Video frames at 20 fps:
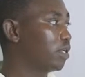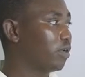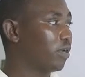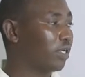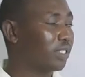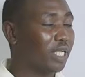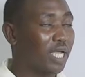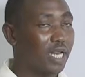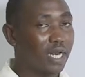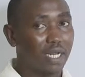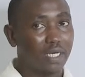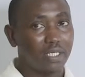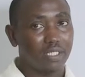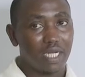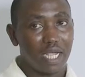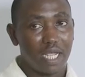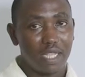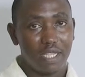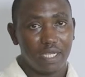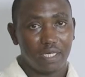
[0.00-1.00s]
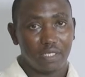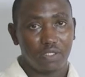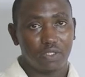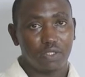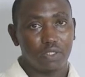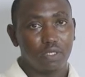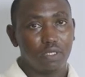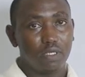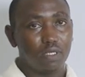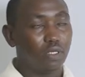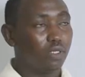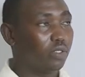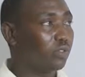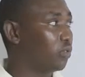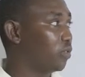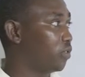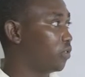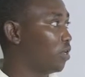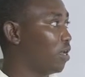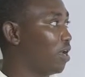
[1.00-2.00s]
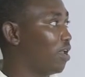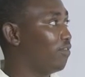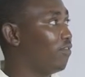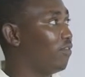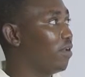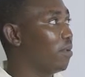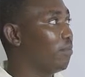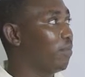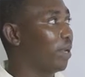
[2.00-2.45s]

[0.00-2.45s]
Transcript: cosine and tangents, to solve